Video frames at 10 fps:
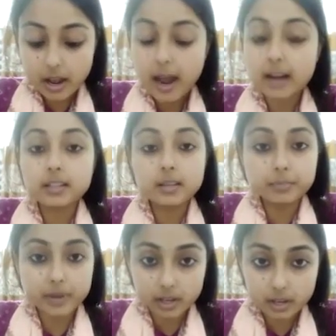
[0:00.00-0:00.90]
at the
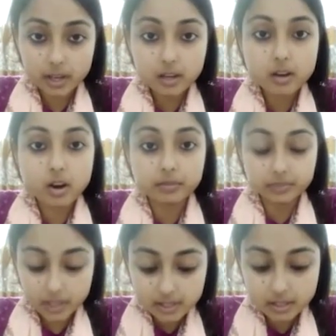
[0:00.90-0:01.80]
beginning of
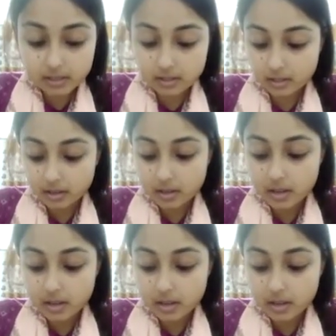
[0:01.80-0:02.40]
this season?